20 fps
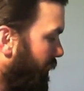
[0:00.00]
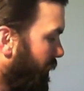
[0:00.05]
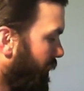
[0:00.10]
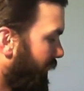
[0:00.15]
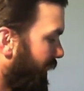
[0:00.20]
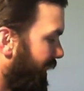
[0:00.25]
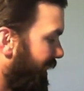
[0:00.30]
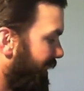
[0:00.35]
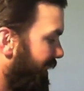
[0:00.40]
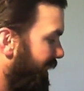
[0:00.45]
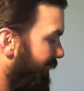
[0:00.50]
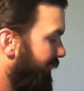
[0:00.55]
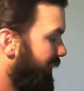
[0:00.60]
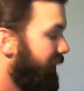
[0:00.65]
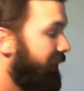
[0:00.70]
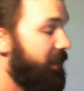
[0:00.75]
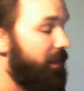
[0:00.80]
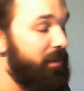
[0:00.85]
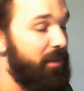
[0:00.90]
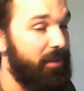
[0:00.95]

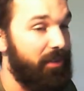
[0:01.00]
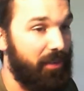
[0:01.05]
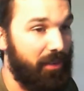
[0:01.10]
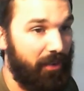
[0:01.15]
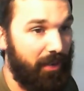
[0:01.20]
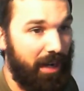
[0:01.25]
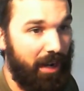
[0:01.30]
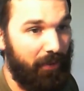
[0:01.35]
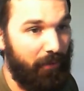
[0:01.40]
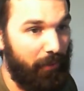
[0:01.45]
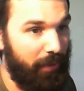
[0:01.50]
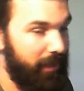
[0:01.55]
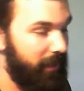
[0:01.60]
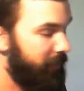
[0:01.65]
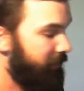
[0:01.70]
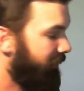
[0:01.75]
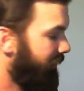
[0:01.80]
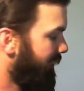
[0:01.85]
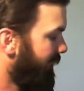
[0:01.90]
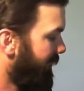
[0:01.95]
obviously don't use it around
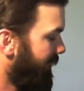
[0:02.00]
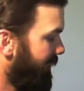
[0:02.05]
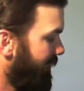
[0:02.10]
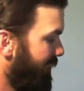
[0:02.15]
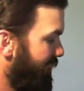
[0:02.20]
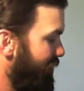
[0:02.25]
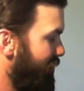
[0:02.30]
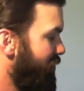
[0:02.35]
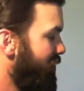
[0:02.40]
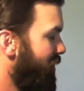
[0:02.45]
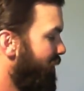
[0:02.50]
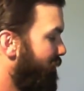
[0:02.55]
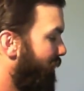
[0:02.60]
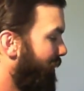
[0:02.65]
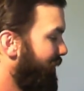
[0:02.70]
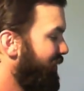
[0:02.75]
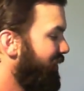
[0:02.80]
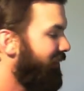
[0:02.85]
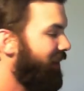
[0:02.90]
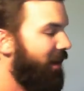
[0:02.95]
weeds. You could
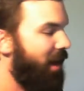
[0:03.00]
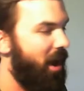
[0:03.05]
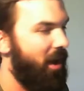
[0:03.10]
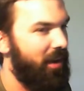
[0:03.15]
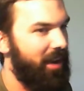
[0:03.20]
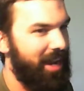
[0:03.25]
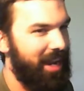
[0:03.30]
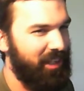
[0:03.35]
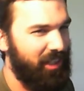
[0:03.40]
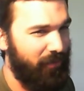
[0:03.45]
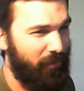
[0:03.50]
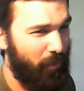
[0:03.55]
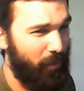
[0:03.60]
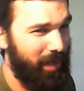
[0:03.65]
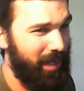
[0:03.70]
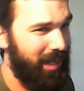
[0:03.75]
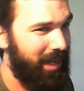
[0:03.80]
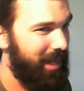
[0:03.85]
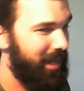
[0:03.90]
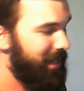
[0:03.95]
probably do it on the edge of a
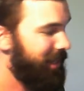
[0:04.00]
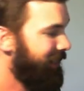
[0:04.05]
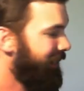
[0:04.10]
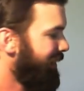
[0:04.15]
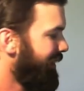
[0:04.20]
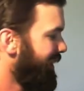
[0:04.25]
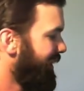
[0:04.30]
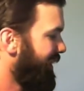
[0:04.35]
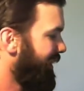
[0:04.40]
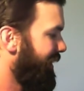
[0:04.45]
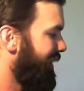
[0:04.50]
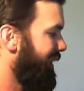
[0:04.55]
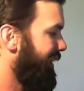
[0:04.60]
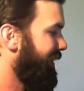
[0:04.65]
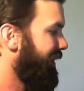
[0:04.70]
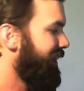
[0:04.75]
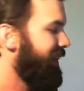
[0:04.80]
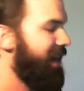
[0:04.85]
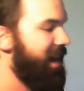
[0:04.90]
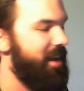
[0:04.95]
weed line.
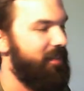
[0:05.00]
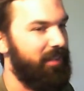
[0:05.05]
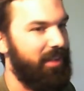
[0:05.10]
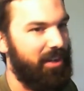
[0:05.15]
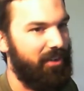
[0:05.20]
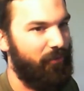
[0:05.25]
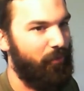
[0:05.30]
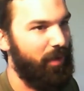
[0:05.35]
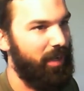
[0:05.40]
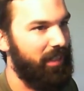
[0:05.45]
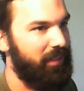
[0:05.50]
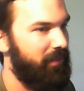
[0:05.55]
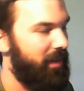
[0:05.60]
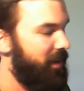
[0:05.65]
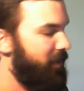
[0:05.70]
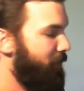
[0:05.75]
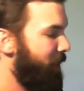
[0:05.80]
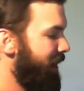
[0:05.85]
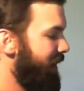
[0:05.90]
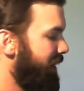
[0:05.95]
I have a lot of weeds
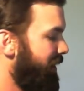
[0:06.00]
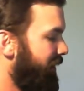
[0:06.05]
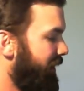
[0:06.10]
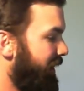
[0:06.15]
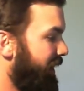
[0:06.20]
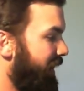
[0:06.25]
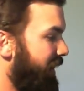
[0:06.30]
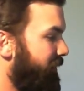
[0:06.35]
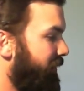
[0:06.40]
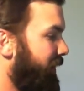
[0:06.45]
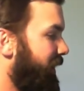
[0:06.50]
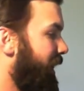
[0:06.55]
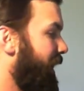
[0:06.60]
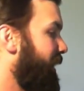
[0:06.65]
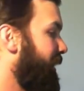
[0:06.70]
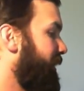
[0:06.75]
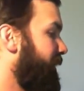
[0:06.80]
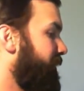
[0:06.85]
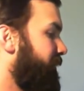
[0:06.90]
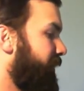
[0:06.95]
around my area, and I have a
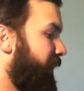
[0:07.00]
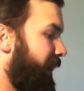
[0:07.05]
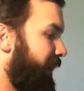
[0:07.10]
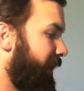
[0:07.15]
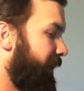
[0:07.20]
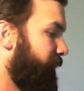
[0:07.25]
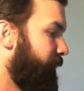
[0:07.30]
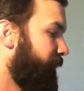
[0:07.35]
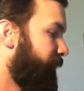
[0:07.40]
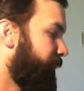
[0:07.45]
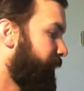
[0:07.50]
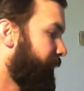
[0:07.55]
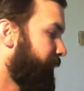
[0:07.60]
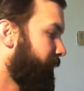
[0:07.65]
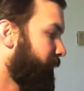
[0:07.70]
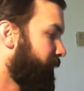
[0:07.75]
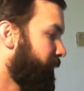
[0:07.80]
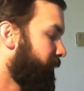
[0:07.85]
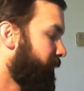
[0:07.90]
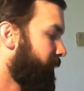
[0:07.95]
lot of,
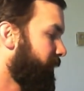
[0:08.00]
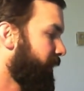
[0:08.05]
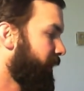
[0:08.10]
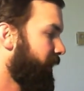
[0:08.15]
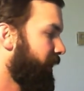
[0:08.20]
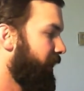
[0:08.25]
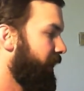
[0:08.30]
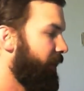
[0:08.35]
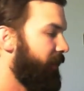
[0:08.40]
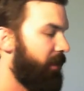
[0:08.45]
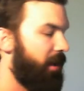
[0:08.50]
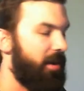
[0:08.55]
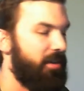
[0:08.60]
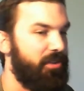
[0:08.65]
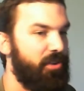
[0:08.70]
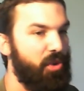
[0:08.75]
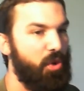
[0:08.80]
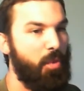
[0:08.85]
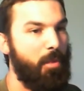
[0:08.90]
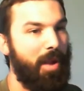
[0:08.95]
there
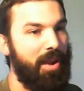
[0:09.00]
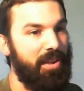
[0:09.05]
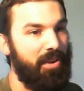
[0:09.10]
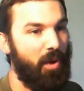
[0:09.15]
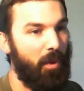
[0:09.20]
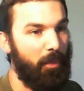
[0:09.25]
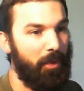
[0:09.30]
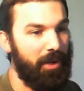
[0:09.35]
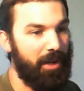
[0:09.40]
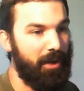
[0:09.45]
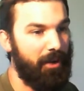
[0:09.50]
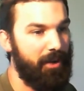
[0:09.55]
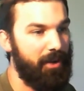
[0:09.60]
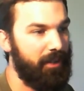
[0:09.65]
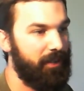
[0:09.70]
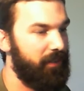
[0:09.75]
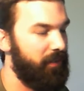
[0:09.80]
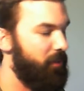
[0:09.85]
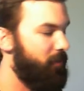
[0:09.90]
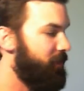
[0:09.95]
aren't too many open
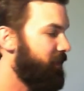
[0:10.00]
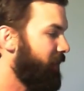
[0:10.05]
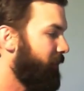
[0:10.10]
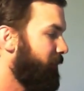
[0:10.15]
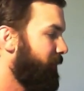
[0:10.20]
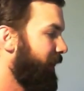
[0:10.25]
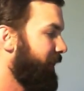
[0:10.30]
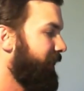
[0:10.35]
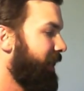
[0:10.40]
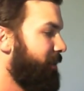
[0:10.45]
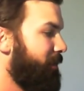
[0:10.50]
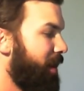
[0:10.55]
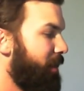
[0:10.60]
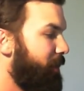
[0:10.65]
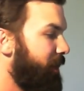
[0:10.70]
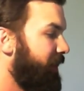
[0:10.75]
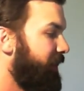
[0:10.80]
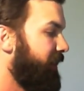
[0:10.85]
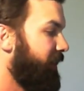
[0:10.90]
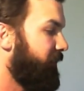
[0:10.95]
areas, so something like that might
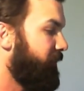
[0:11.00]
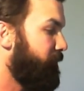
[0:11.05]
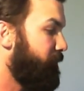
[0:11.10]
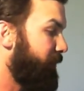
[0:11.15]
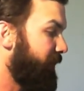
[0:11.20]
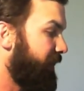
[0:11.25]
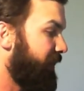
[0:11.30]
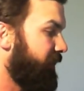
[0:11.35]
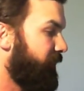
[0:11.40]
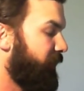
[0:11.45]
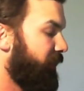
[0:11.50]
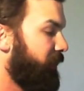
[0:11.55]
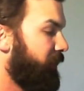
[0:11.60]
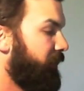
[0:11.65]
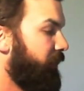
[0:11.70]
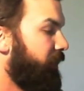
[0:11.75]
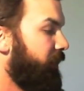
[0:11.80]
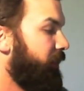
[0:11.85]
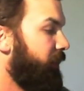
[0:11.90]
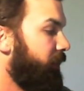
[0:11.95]
be a bit
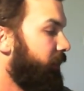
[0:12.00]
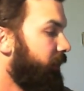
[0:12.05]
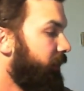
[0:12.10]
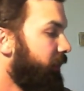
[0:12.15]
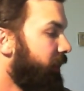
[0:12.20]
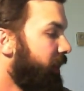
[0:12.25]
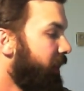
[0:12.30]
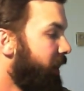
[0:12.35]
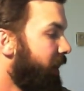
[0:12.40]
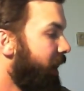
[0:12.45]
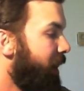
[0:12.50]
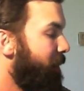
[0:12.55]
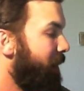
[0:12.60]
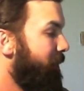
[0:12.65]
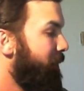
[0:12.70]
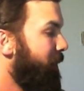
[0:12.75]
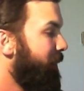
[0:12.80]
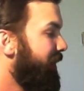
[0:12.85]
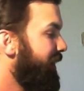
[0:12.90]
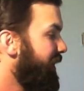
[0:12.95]
difficult to use. It
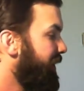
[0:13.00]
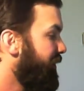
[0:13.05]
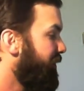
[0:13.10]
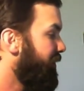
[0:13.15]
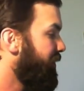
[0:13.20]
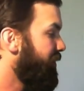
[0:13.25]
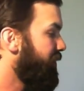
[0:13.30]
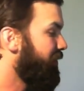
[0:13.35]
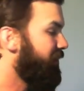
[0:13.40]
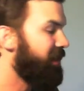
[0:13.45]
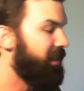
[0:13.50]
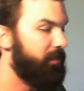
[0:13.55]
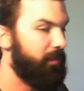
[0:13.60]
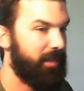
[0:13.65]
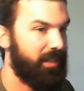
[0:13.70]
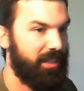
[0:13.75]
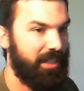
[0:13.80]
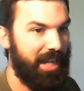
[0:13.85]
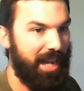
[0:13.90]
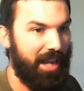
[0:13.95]
might be a bit easier to use these
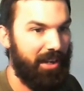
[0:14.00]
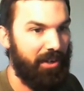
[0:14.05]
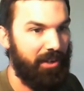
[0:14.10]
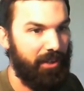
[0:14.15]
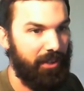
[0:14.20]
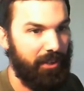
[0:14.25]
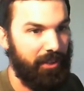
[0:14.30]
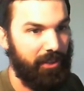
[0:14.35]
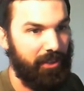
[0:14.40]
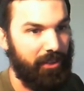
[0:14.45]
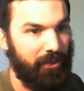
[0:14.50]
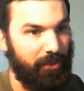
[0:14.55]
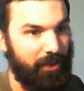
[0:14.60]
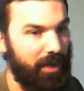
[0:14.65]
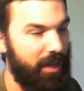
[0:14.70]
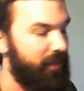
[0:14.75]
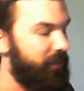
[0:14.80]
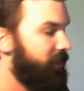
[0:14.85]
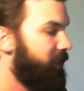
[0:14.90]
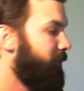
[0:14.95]
Mustad hooks
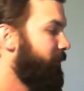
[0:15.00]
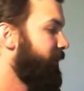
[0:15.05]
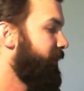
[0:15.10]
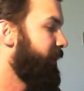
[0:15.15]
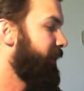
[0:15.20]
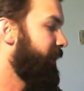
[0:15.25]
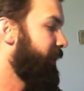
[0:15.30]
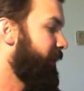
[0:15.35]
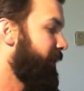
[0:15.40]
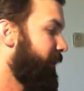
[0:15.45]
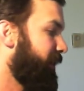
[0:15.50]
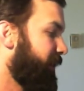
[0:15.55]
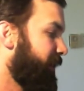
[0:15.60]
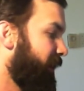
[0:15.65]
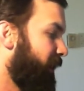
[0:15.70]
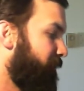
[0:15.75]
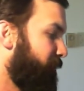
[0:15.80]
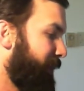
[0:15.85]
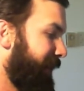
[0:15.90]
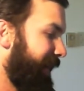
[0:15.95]
with some of the
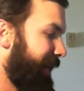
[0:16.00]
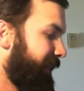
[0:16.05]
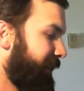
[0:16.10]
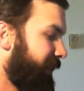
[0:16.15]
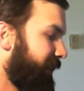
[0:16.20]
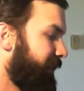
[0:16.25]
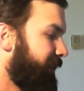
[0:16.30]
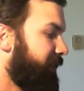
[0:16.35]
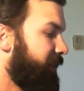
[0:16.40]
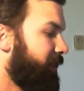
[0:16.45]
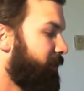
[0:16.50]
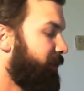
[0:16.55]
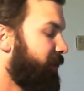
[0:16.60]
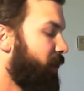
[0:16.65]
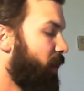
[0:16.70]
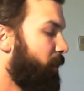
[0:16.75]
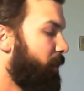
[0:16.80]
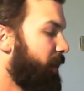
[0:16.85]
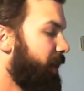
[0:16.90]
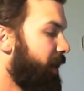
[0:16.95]
soft plastics in some of the
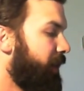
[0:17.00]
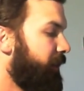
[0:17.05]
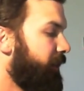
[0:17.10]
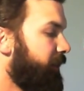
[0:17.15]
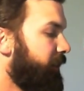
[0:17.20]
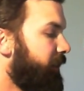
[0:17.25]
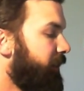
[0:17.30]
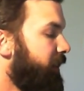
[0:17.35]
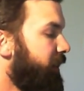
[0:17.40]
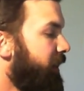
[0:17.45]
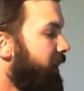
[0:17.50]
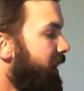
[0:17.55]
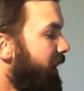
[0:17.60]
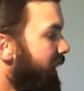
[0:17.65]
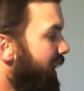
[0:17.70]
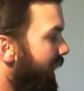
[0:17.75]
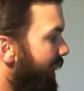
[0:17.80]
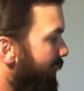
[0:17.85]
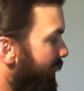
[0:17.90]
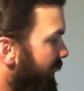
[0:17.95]
open areas.
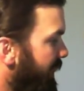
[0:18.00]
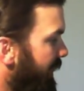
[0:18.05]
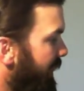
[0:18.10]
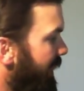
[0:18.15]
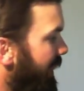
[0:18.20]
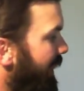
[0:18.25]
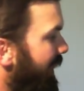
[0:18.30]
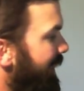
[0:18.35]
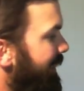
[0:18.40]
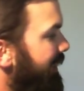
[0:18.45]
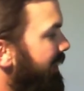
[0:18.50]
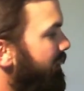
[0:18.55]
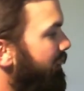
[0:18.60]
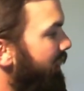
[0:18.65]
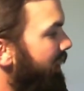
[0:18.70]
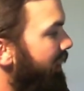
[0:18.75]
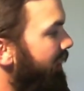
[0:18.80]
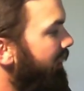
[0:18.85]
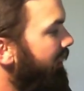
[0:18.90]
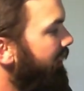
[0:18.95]
And this inline
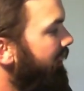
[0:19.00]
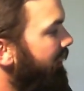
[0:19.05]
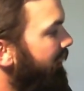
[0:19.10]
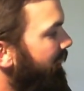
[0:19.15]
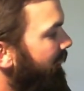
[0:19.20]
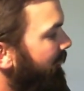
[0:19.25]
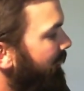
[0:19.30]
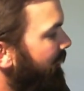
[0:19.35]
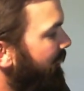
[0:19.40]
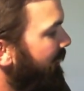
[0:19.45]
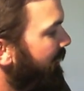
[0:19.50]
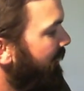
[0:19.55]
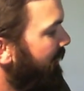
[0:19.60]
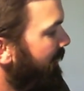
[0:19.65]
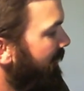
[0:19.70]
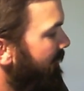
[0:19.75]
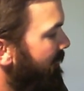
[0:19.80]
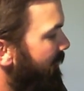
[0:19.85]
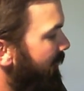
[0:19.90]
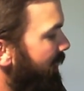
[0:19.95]
spinner,
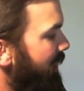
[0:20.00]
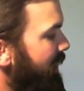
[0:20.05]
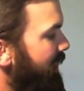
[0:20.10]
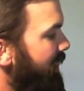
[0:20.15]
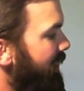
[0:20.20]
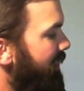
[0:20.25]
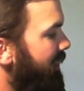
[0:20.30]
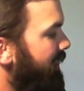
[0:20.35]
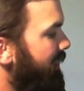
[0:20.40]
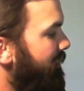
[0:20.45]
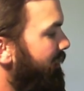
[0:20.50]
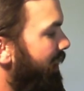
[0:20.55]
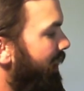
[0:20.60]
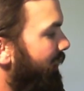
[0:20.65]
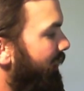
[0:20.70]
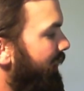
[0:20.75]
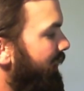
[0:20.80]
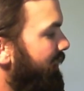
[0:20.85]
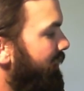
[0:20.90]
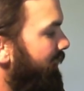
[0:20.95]
very curious
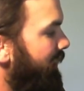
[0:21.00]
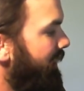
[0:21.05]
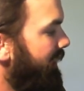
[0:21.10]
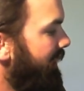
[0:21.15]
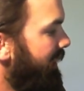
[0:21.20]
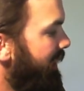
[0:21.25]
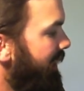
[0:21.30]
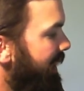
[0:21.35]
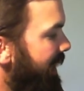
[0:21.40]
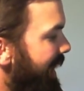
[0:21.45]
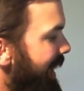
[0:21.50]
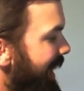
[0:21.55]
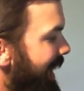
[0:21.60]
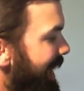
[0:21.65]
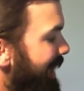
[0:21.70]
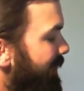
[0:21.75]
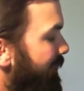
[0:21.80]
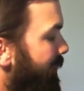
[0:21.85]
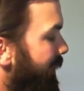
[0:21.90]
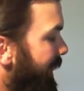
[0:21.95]
about this one,
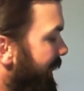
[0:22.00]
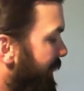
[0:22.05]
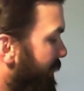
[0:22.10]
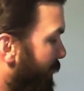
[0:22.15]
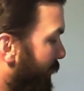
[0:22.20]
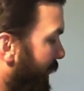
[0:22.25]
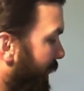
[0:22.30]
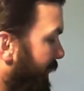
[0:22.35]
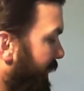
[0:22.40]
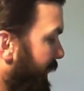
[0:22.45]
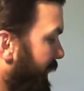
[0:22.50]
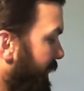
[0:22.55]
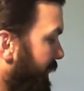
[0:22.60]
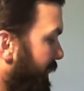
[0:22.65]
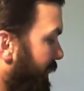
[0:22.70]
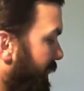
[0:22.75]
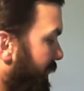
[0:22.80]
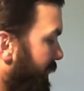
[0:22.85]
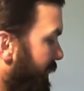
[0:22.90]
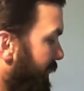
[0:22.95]
hand-rigged apparently.
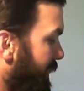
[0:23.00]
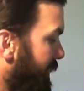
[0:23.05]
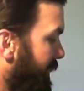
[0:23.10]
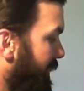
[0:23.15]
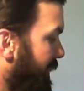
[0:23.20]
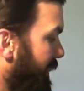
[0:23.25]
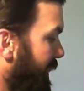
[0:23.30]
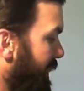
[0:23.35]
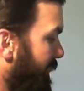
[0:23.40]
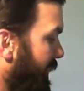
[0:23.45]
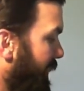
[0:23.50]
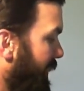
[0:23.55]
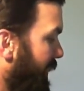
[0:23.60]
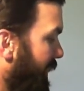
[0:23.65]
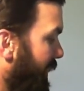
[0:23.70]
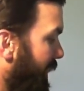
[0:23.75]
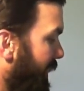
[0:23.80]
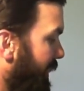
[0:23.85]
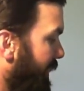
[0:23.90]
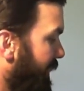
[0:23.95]
Oh, didn't even see
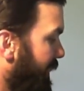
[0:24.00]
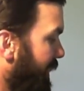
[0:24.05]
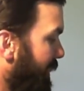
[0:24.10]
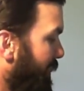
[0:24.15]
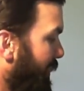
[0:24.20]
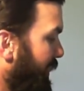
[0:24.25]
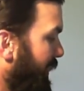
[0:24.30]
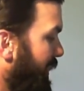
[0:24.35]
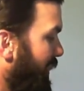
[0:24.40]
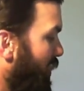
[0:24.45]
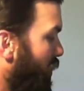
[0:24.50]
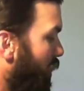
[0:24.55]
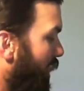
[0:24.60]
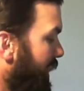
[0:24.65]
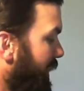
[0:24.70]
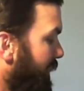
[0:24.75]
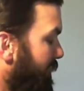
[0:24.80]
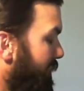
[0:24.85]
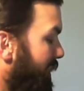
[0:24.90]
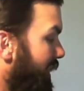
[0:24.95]
that. Assembled in
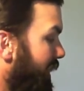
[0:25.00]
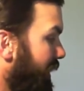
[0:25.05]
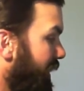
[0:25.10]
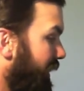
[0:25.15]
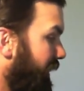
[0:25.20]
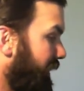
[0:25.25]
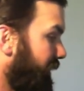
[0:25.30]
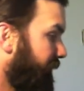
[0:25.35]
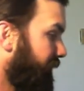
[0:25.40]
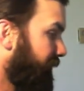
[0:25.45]
Guatemala.